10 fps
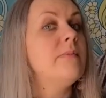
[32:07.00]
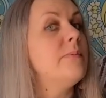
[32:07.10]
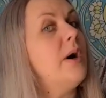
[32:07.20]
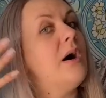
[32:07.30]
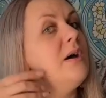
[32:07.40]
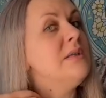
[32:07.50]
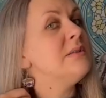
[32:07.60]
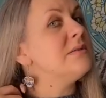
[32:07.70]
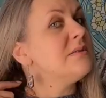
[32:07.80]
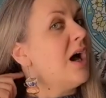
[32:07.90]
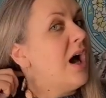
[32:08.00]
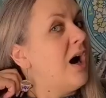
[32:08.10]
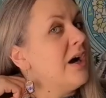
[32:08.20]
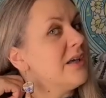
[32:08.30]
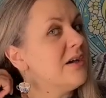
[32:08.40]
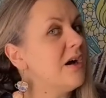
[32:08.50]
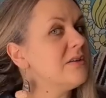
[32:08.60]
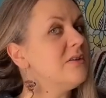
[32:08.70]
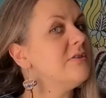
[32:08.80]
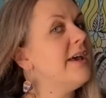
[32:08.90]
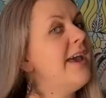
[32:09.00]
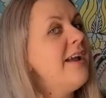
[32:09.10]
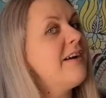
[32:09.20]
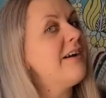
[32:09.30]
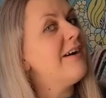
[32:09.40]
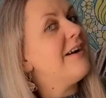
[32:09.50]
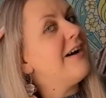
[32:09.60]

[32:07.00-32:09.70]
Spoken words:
But I got new hair.